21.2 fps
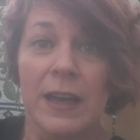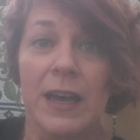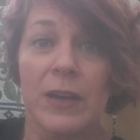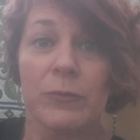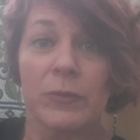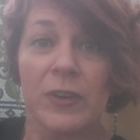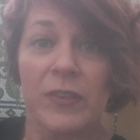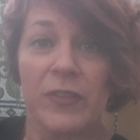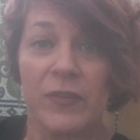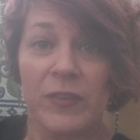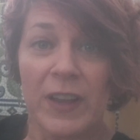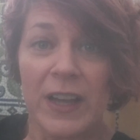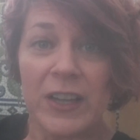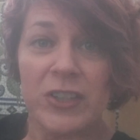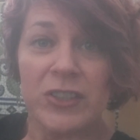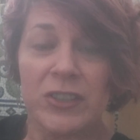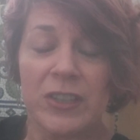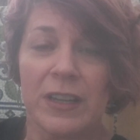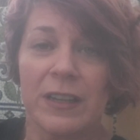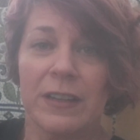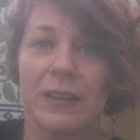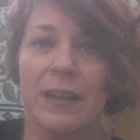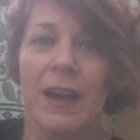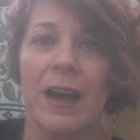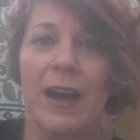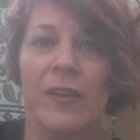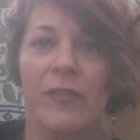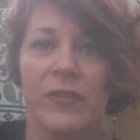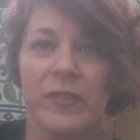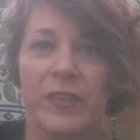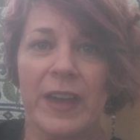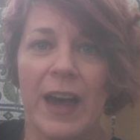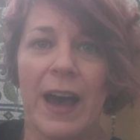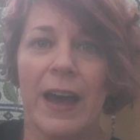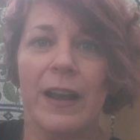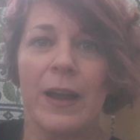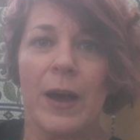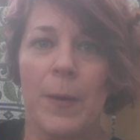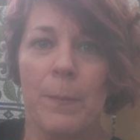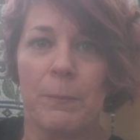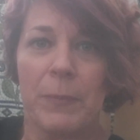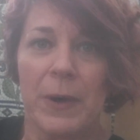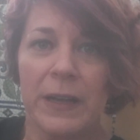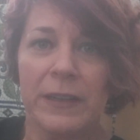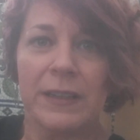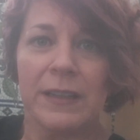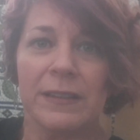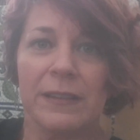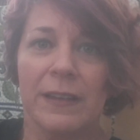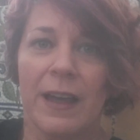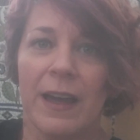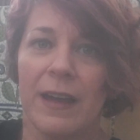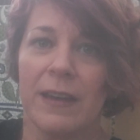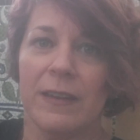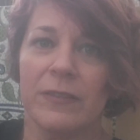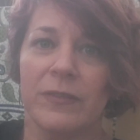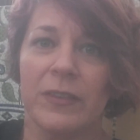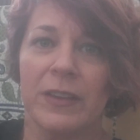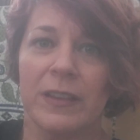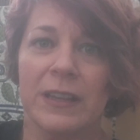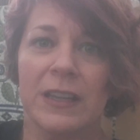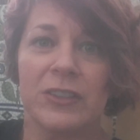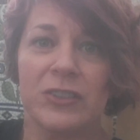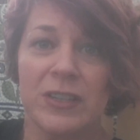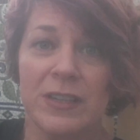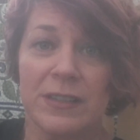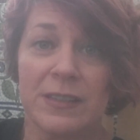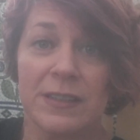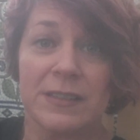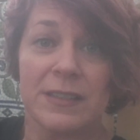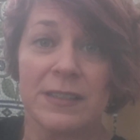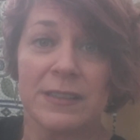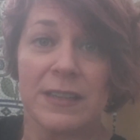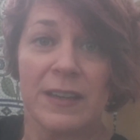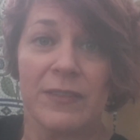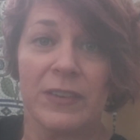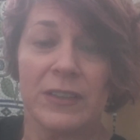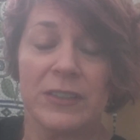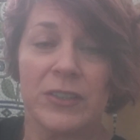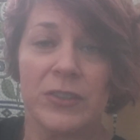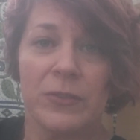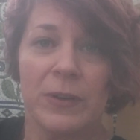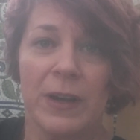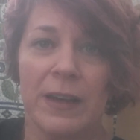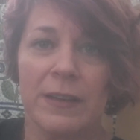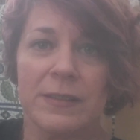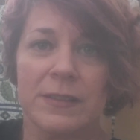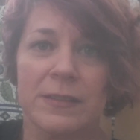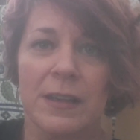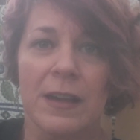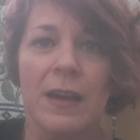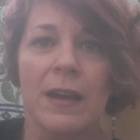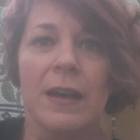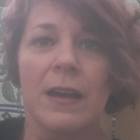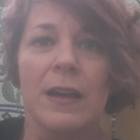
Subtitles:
in reflection of that abundant life that Jesus has given to us.